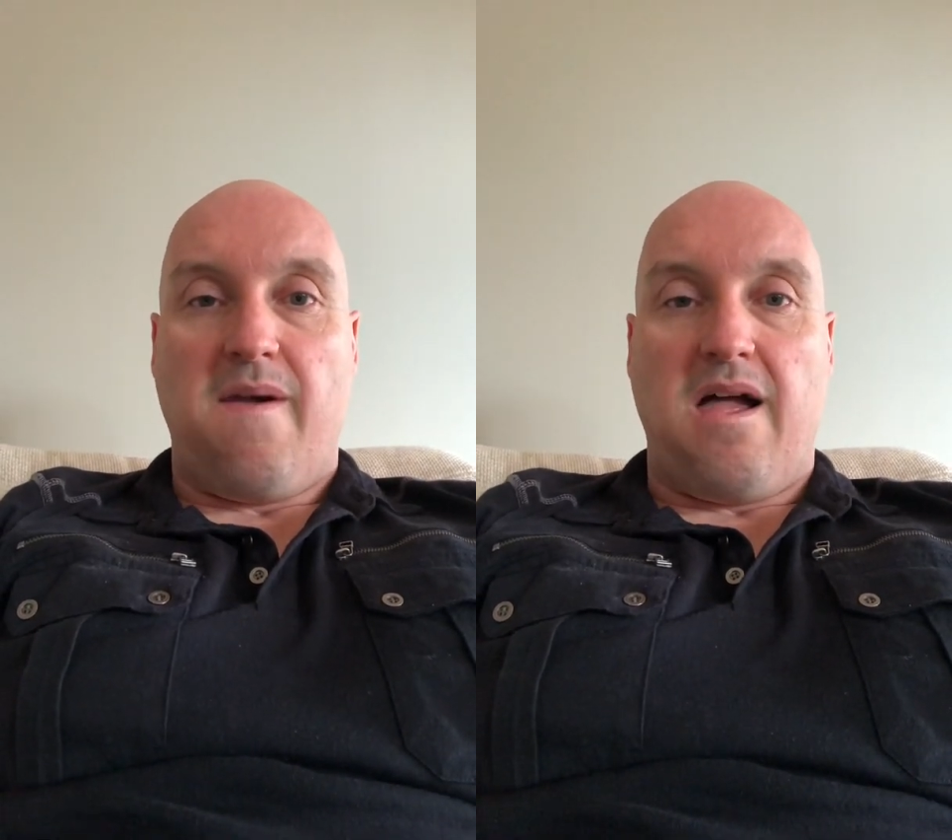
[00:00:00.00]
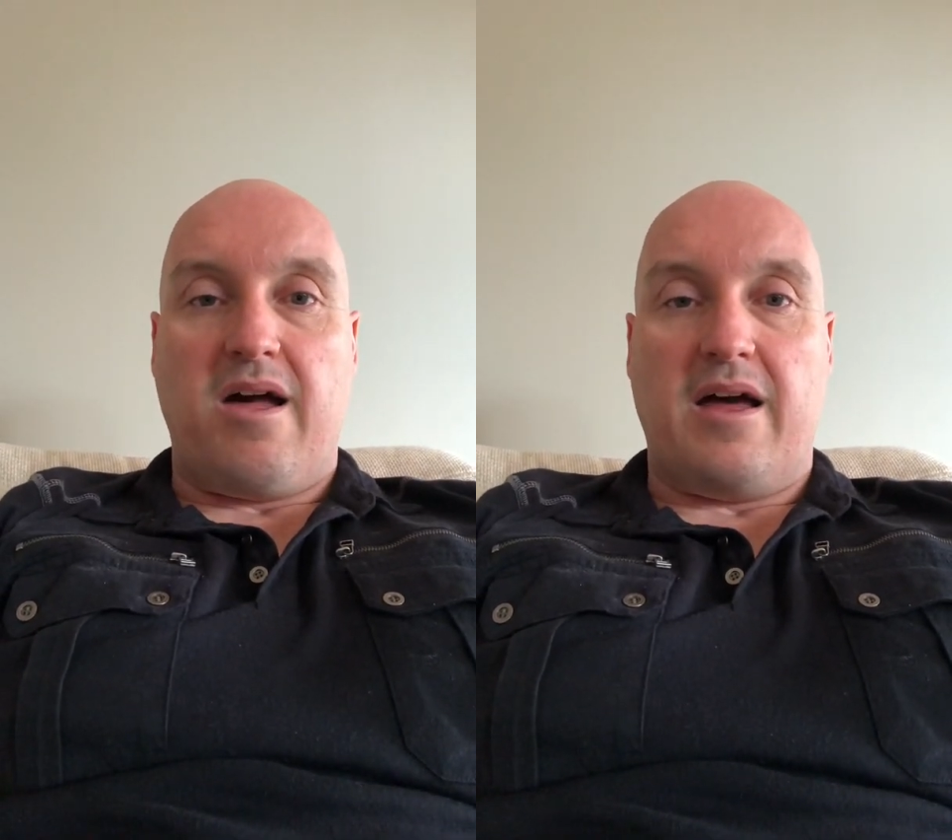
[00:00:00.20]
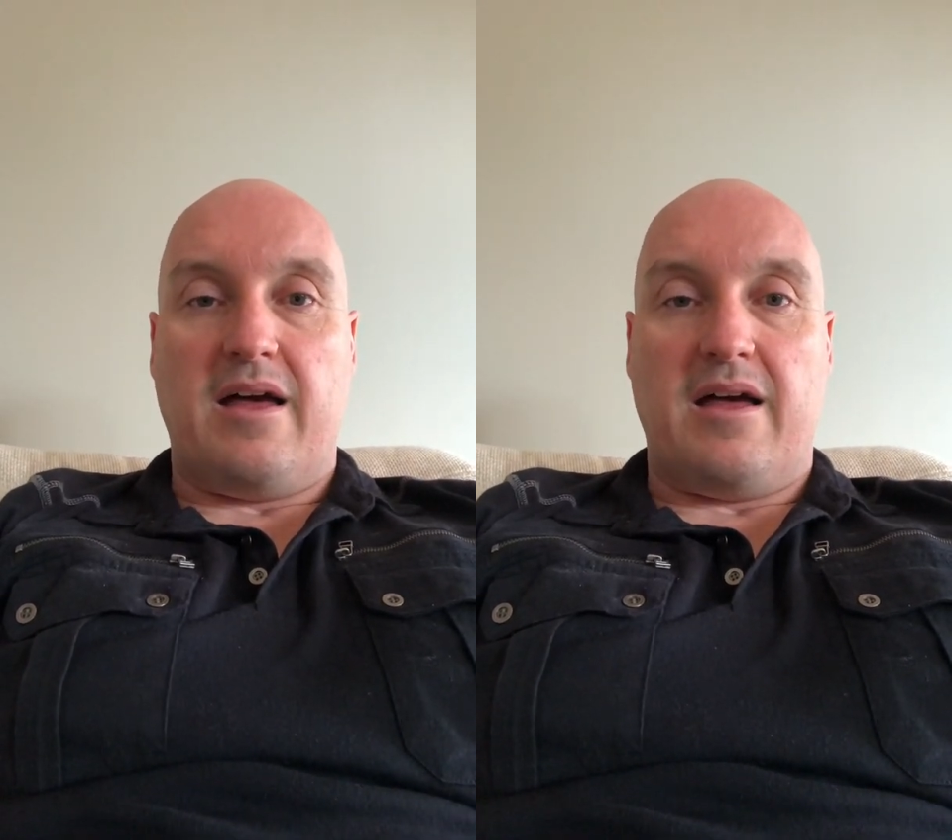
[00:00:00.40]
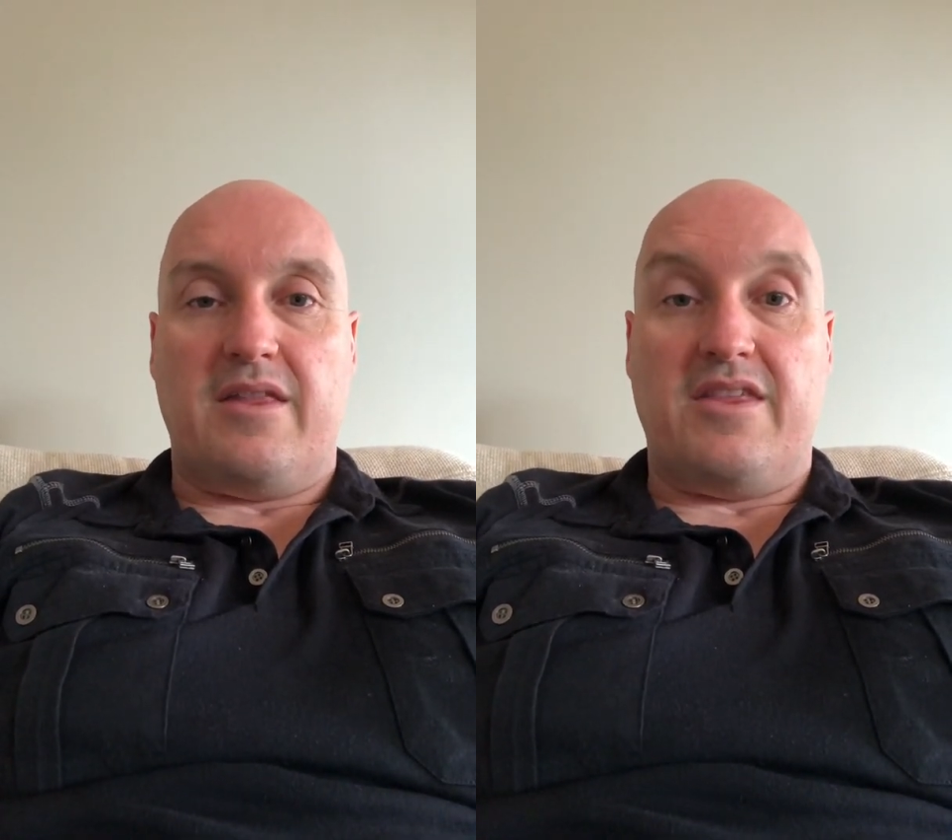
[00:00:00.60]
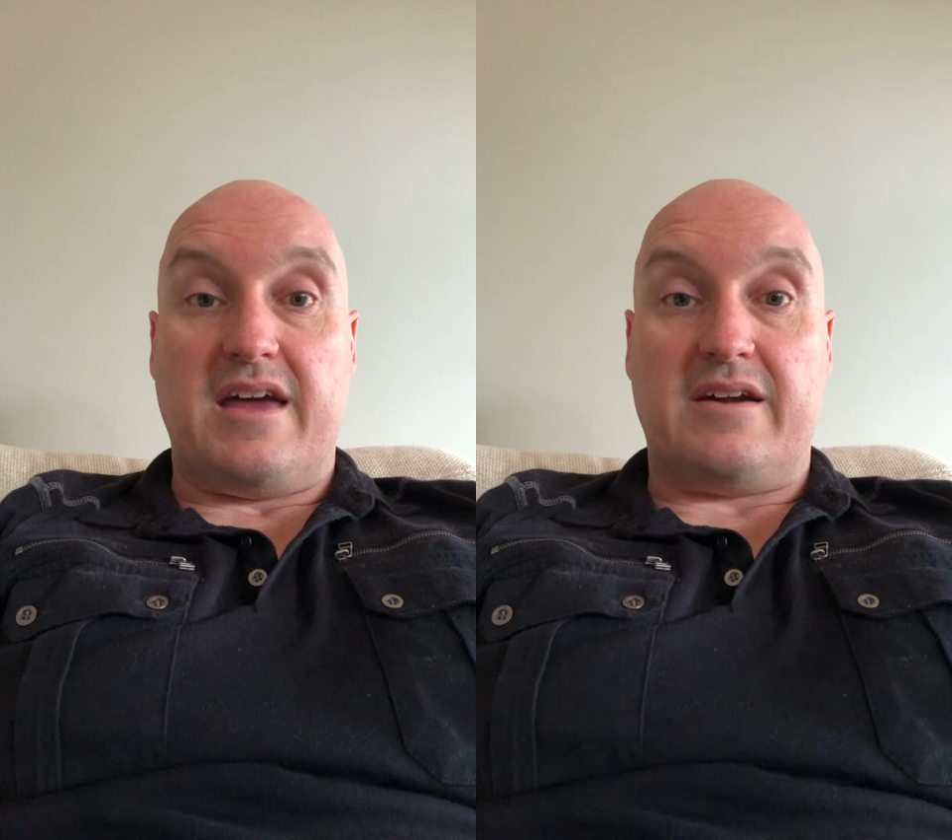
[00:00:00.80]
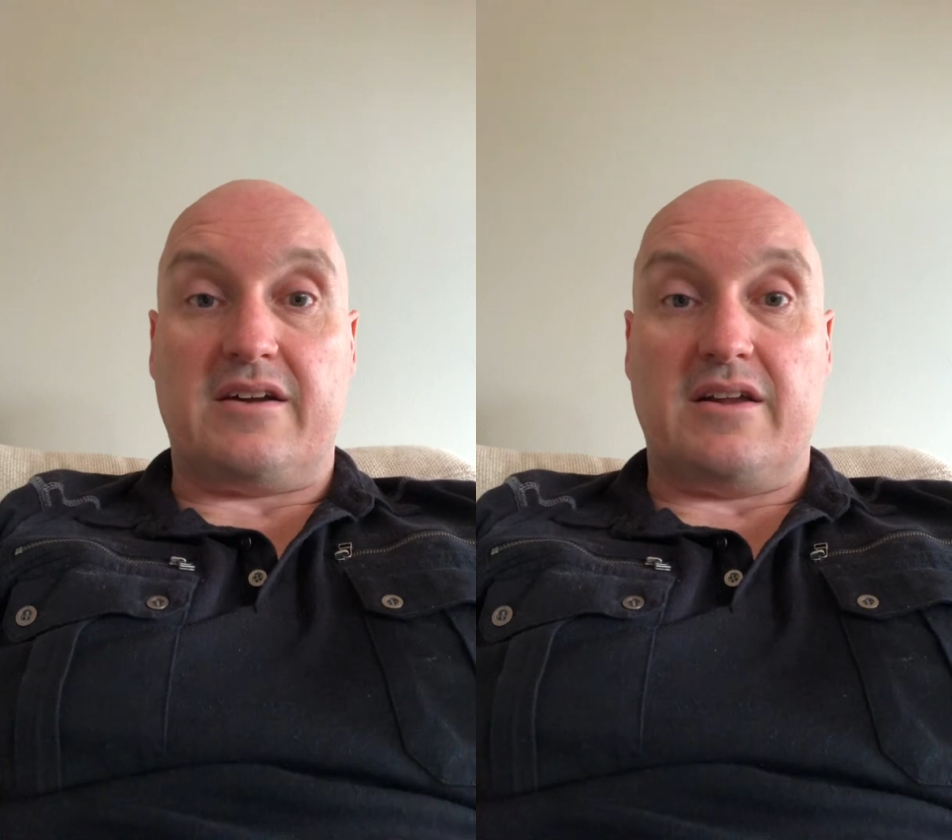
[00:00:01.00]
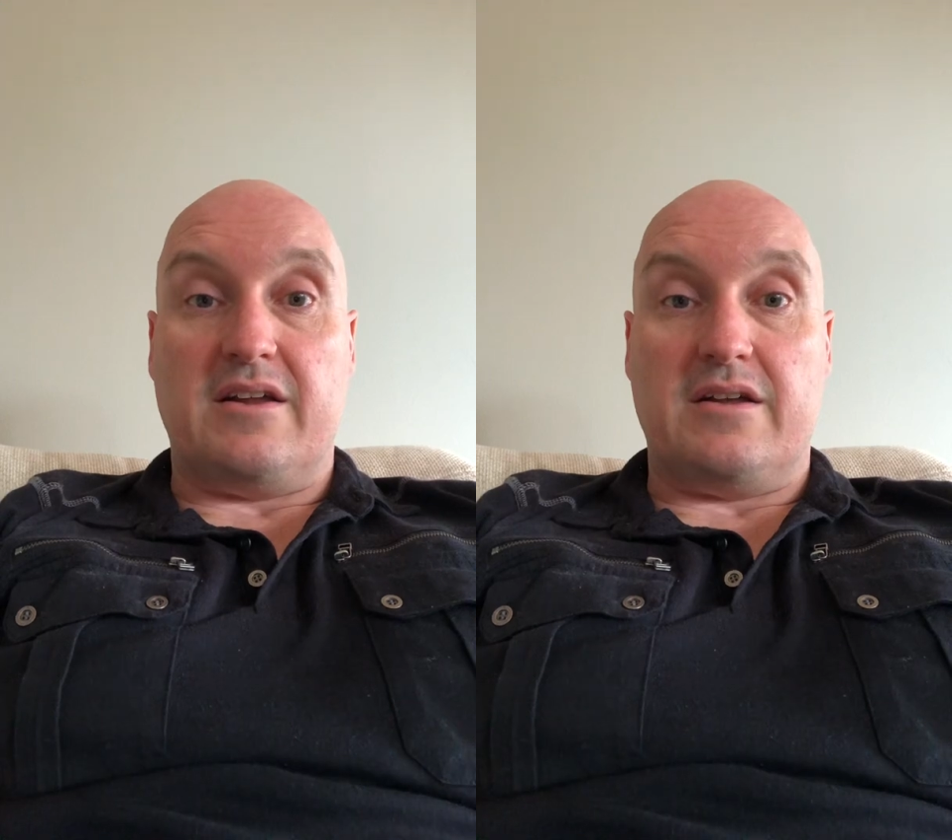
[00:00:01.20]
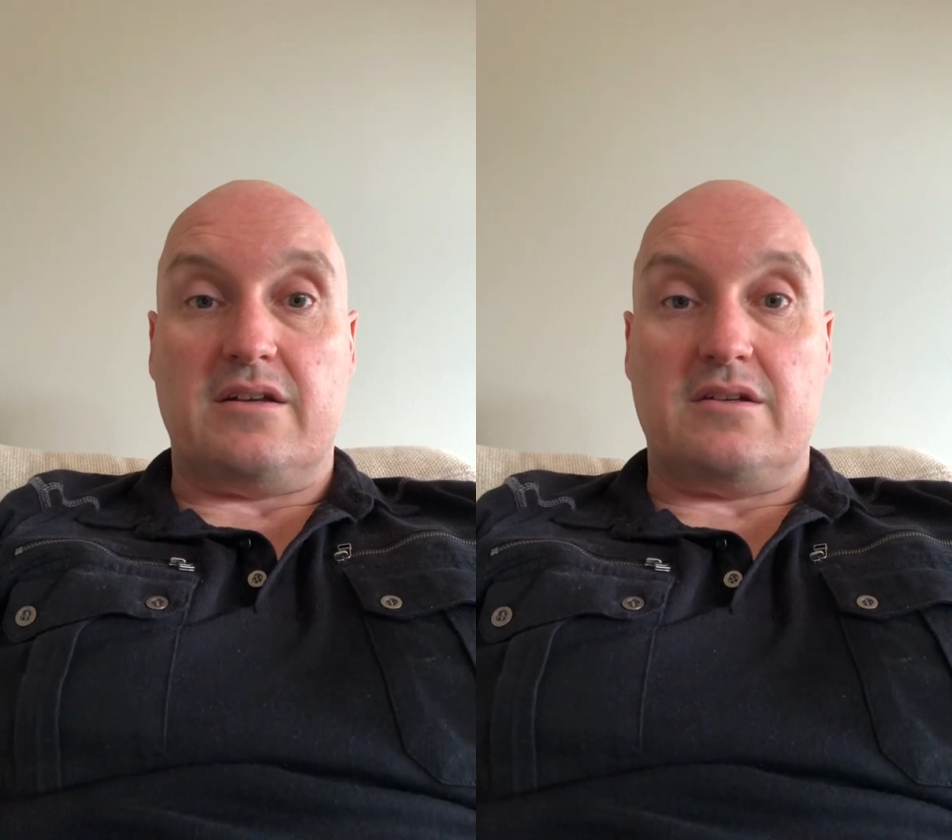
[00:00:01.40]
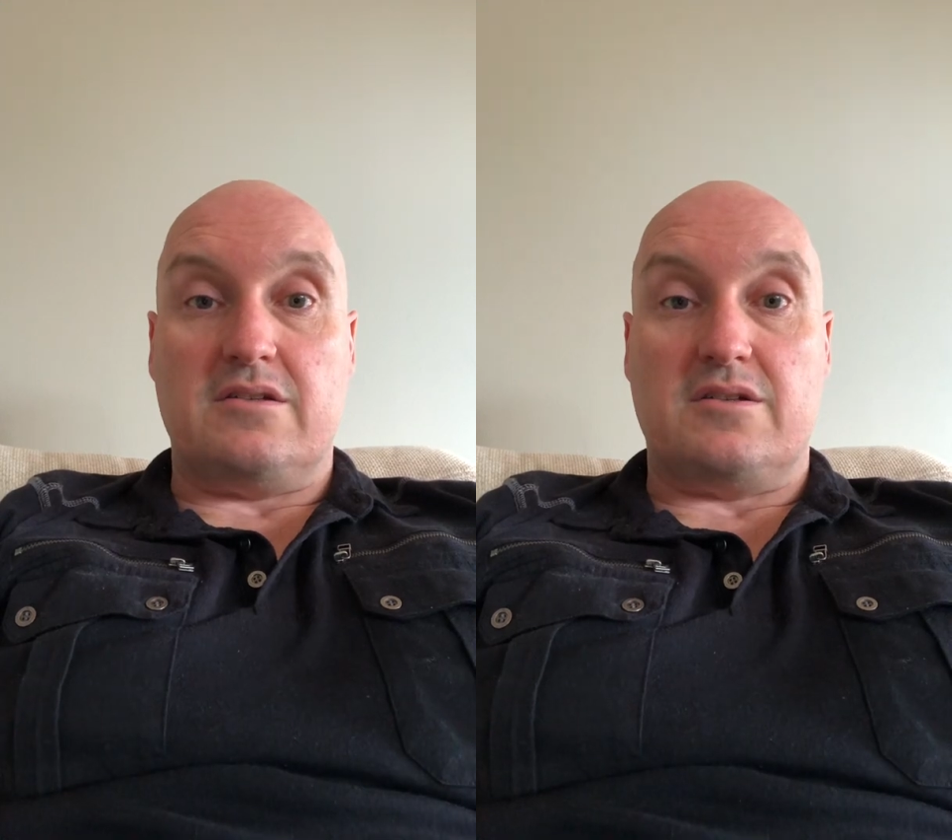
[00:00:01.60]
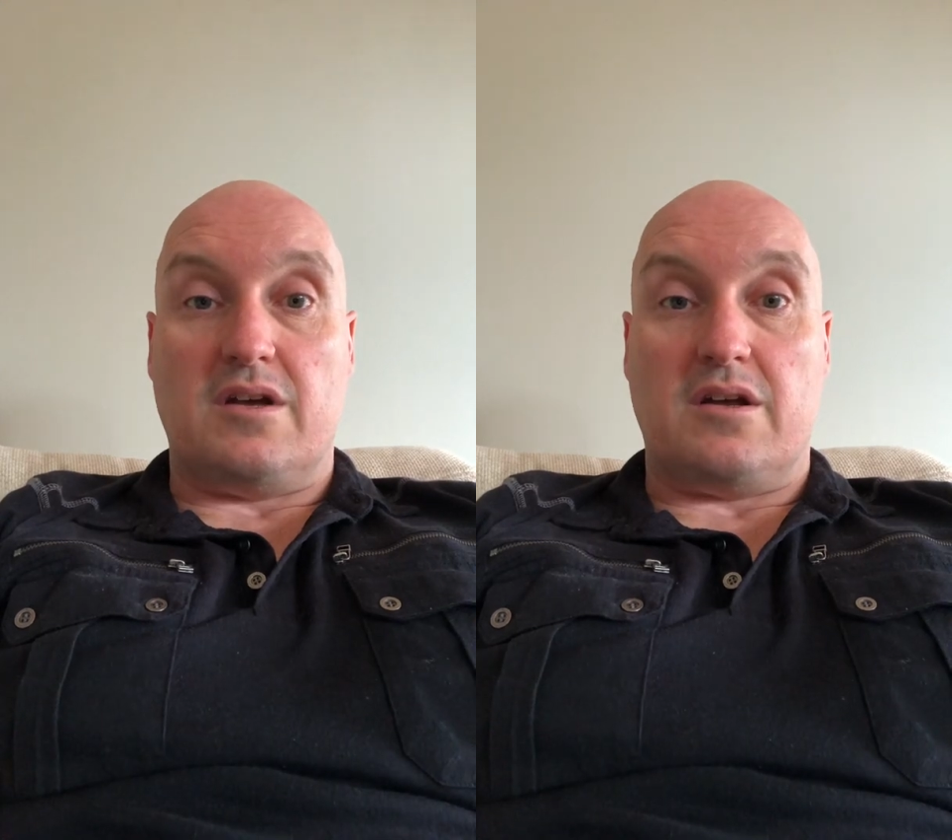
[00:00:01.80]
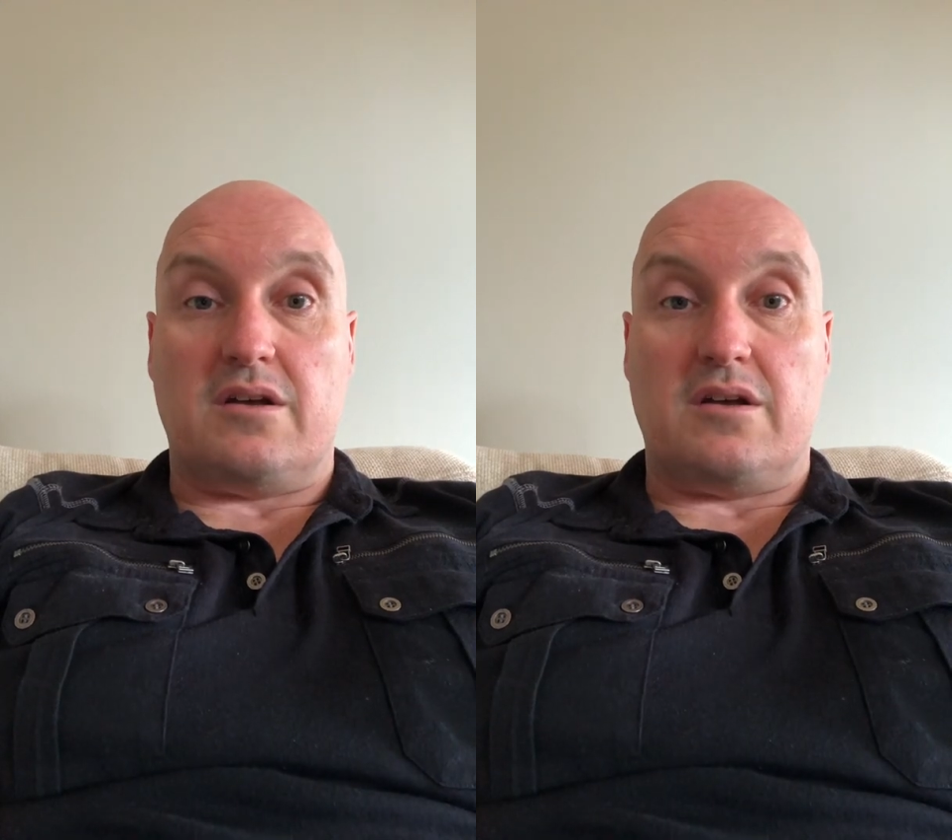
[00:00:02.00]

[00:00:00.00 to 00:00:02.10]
that is